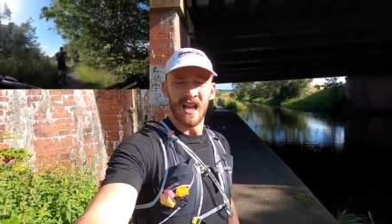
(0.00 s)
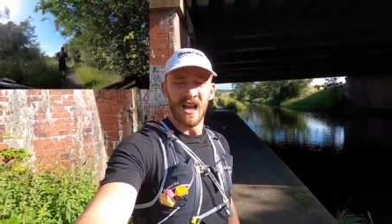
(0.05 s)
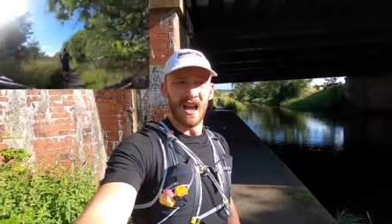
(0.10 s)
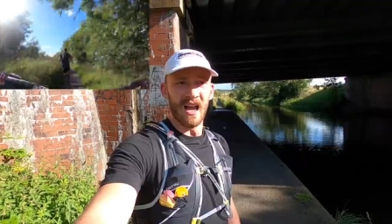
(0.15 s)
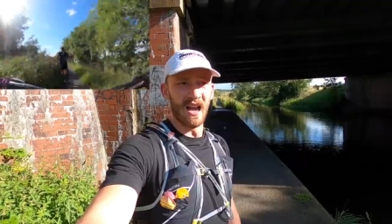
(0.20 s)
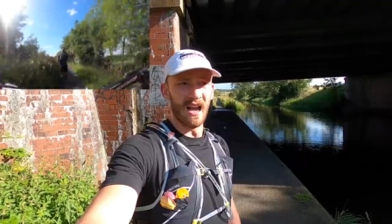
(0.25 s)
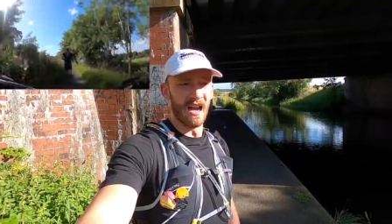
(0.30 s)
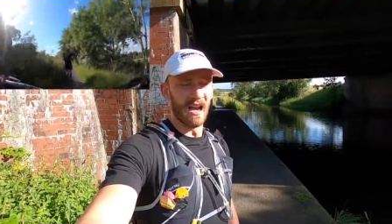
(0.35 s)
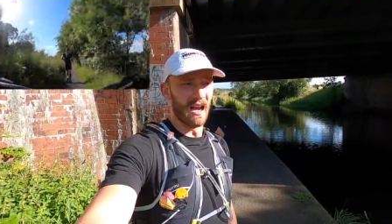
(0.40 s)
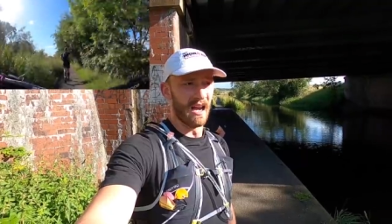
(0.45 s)

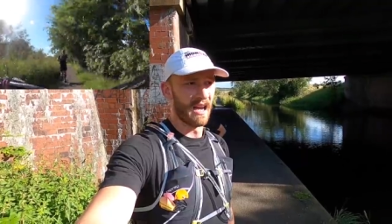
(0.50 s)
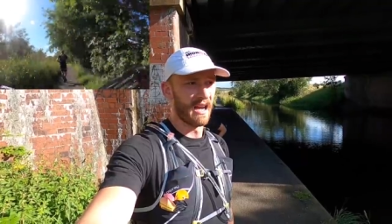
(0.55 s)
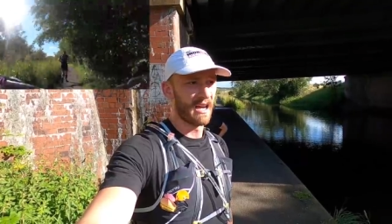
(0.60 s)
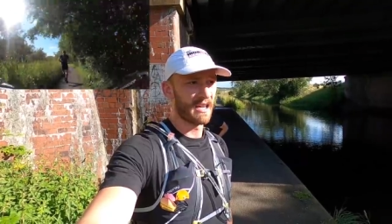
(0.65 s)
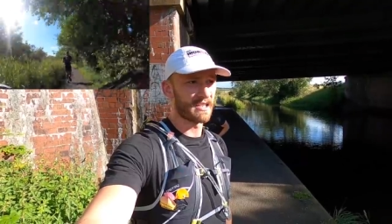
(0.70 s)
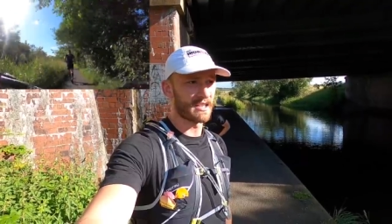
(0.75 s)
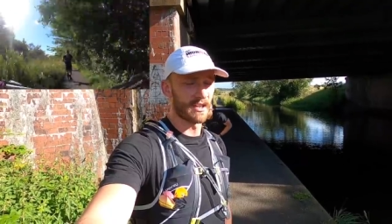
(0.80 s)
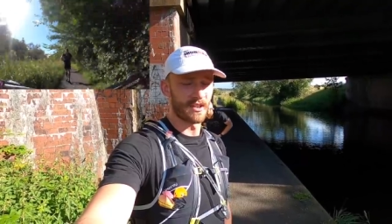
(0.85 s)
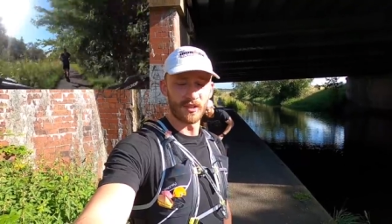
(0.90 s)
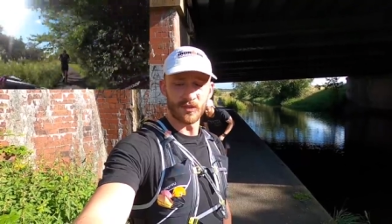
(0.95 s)

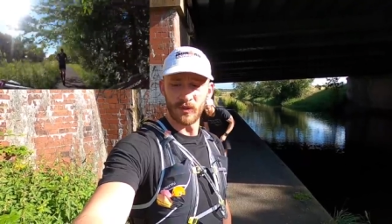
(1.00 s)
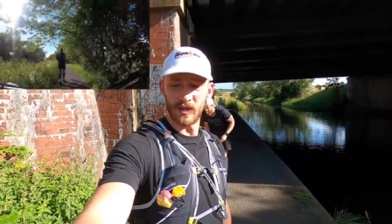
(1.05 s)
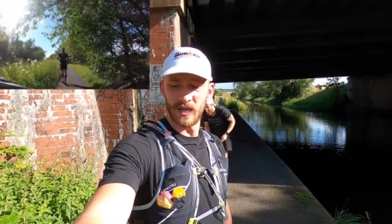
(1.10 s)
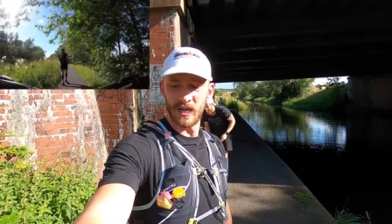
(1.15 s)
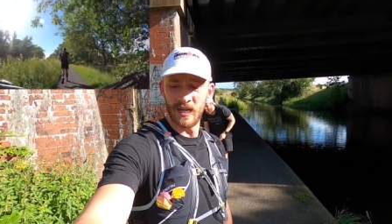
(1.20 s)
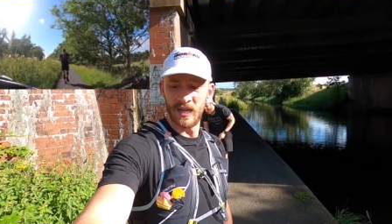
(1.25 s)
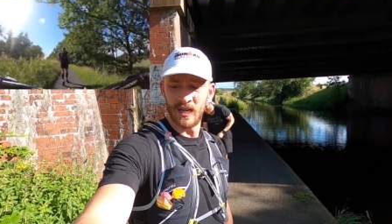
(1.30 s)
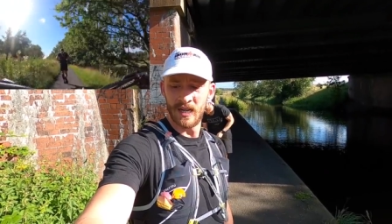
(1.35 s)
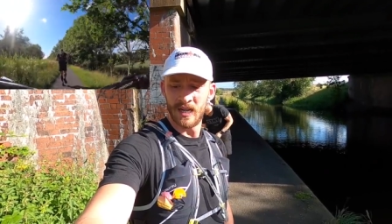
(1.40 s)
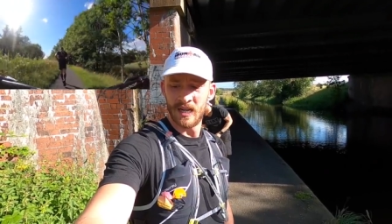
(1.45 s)

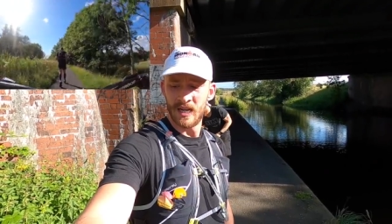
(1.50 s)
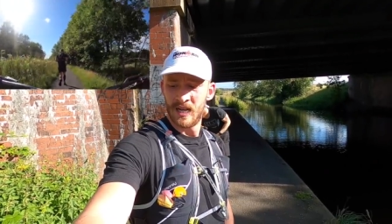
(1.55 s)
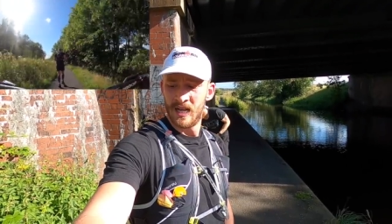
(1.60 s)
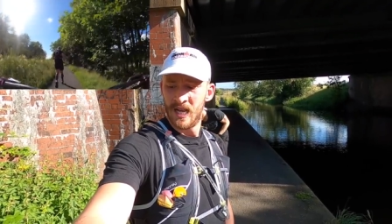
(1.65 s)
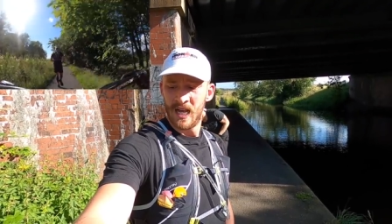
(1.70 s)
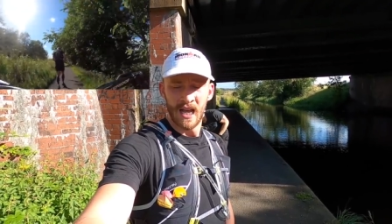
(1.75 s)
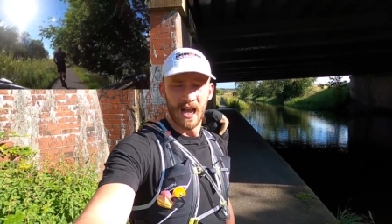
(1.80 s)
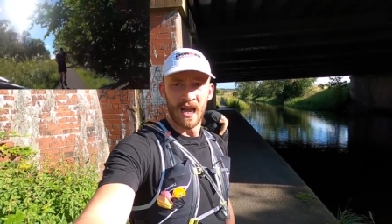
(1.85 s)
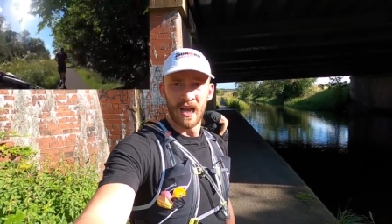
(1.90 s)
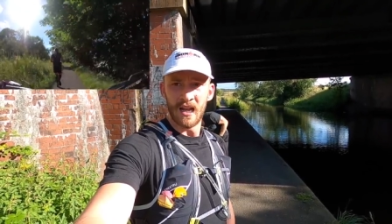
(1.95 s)
Sunscreen,
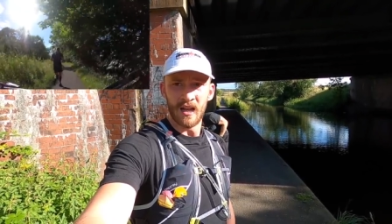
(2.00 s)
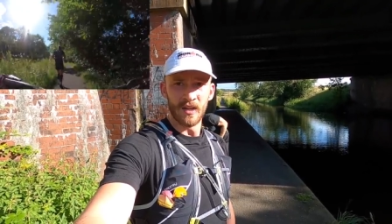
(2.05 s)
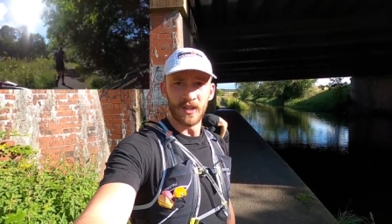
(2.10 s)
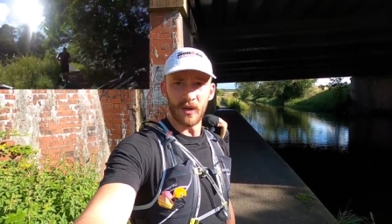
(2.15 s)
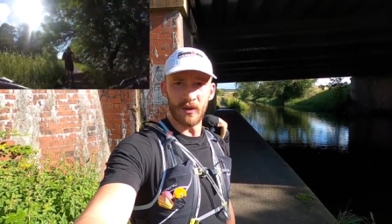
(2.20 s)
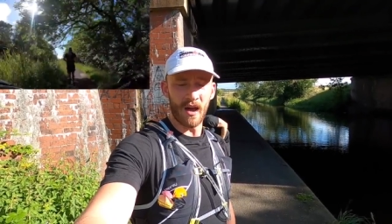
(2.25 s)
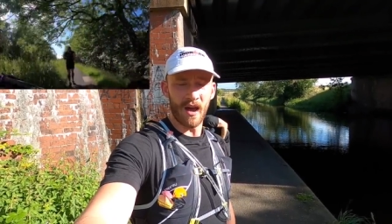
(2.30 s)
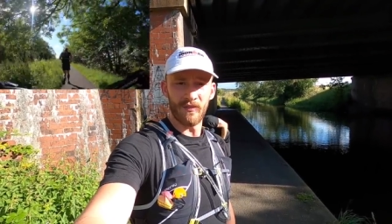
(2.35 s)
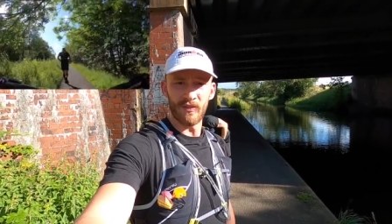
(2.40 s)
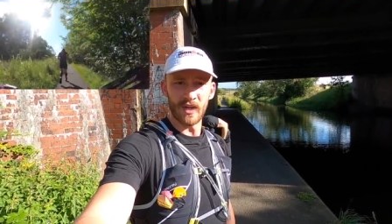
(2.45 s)

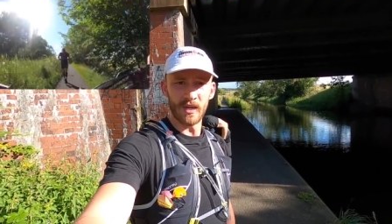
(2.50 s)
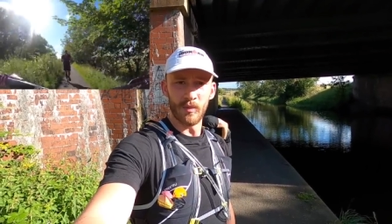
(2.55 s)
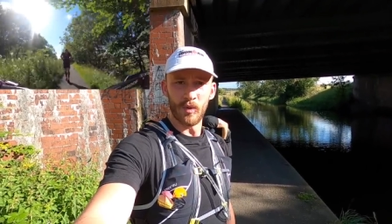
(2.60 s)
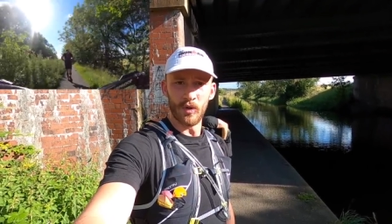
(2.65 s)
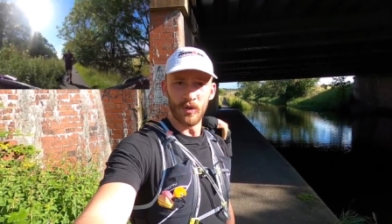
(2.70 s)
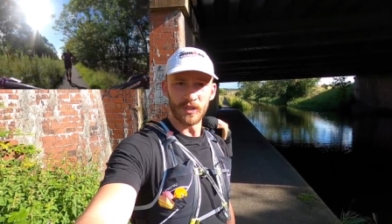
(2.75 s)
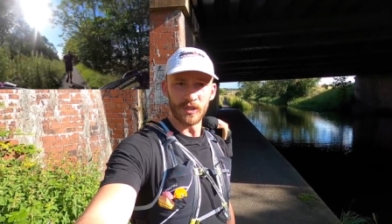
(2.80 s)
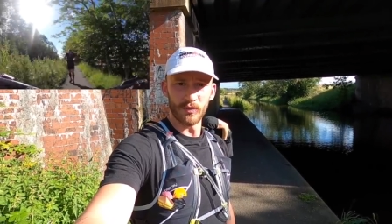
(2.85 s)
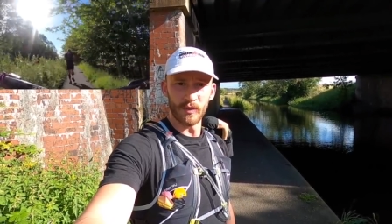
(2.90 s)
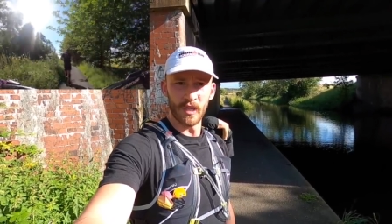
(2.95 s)
don't have any
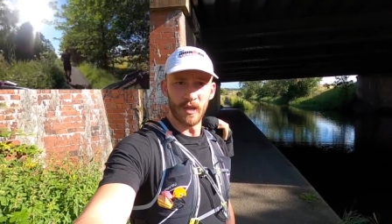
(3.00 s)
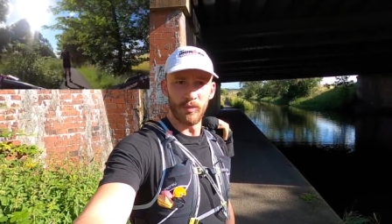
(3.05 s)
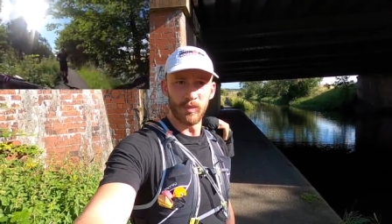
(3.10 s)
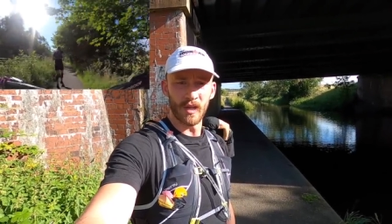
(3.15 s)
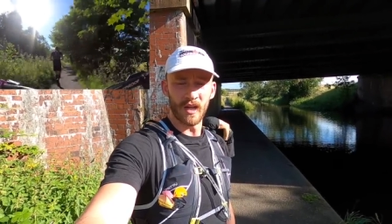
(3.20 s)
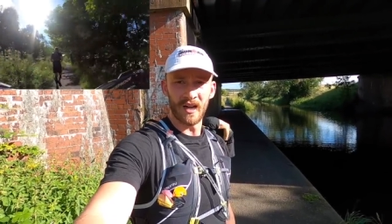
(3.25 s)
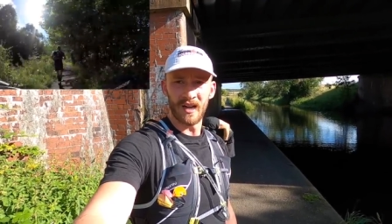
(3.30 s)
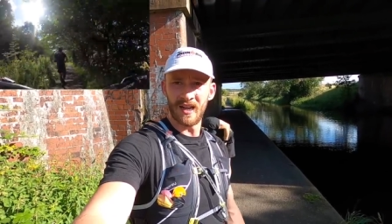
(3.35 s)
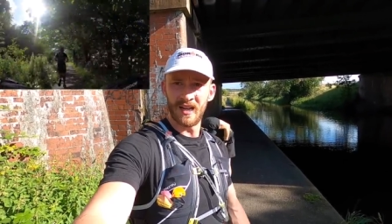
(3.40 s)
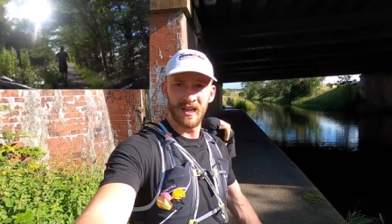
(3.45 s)
more to
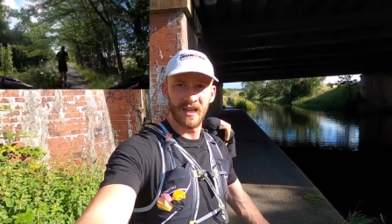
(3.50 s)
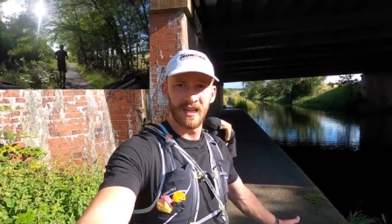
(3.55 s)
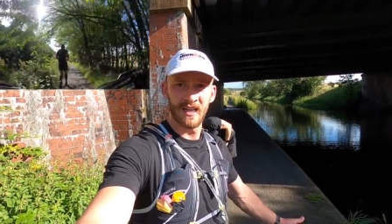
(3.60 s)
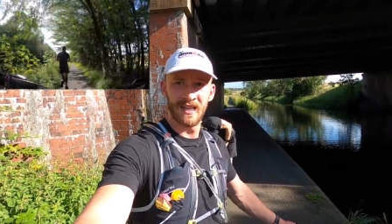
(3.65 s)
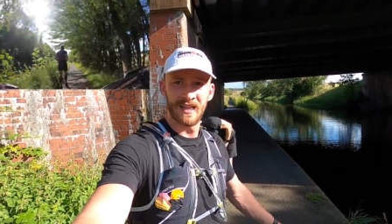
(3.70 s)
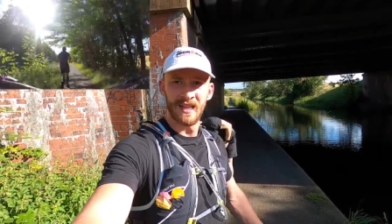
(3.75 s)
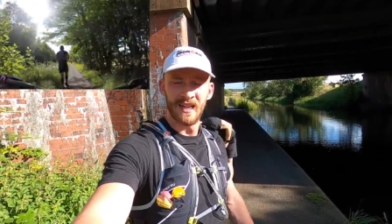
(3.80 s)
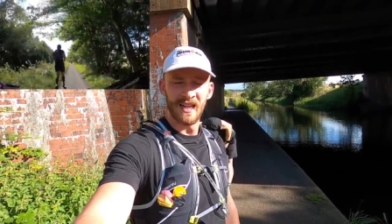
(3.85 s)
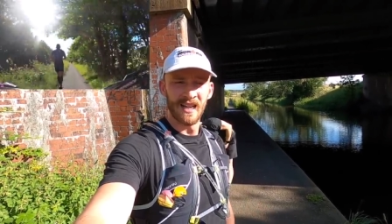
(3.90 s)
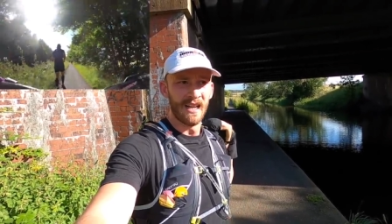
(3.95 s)
reapply.
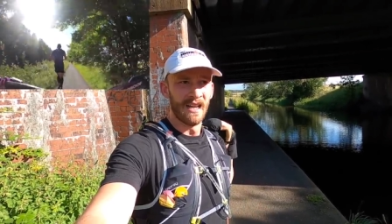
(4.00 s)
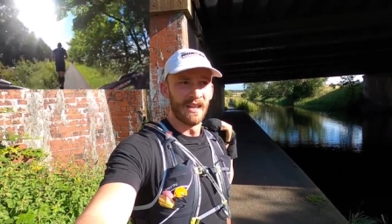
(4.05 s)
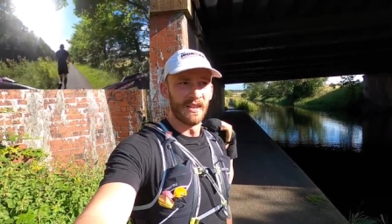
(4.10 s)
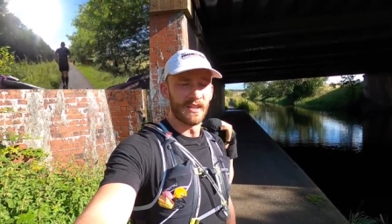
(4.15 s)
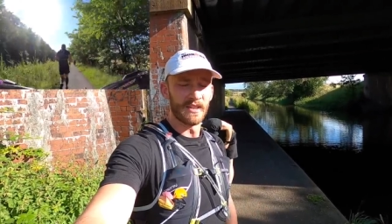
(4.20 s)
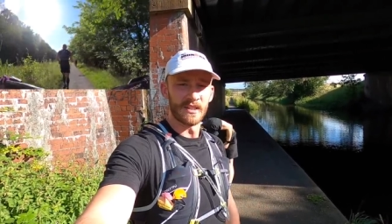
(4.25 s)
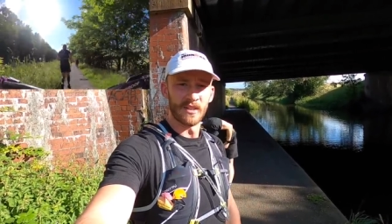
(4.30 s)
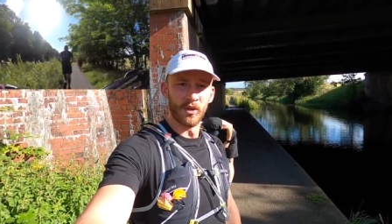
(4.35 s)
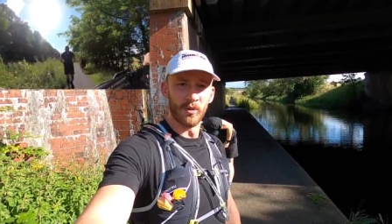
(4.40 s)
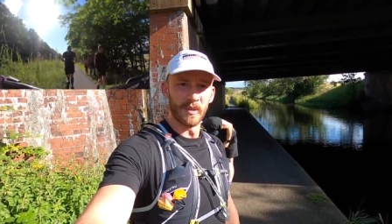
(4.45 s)

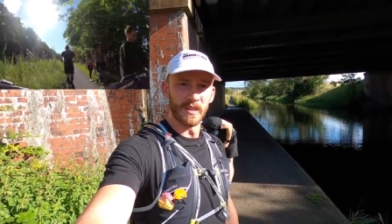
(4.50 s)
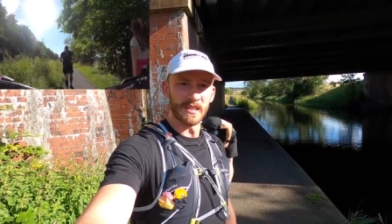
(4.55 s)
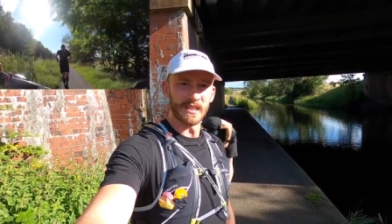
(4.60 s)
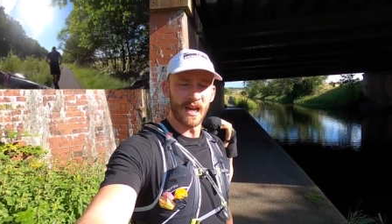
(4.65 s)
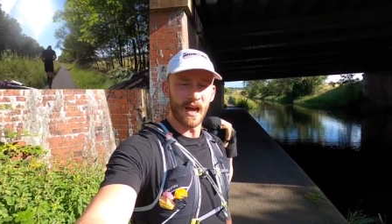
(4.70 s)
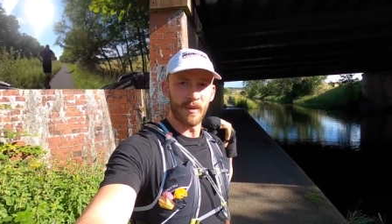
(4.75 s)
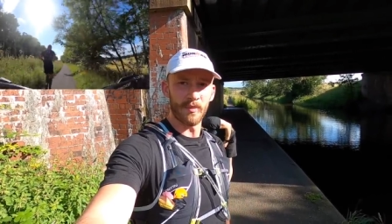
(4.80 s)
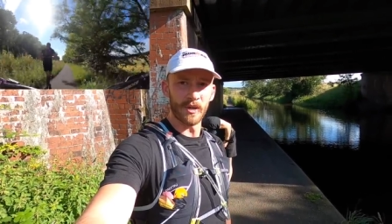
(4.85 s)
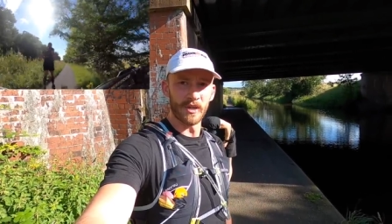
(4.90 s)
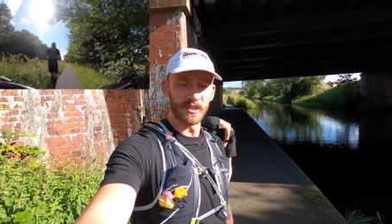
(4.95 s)
This normally doesn't
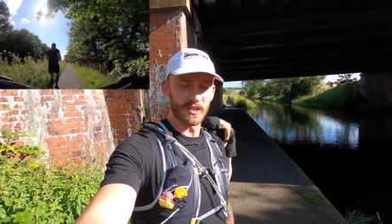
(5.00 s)
happen